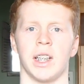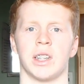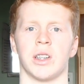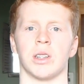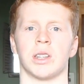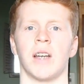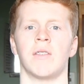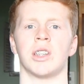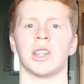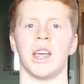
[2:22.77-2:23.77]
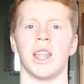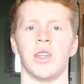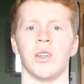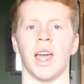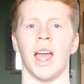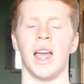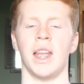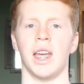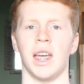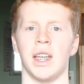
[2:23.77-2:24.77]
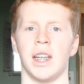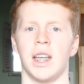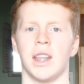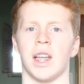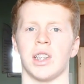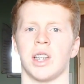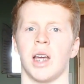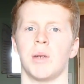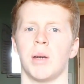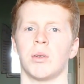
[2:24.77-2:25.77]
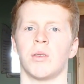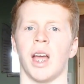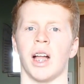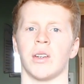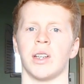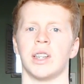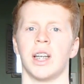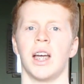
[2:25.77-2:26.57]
So it's safe to say that you can eat that same number of calories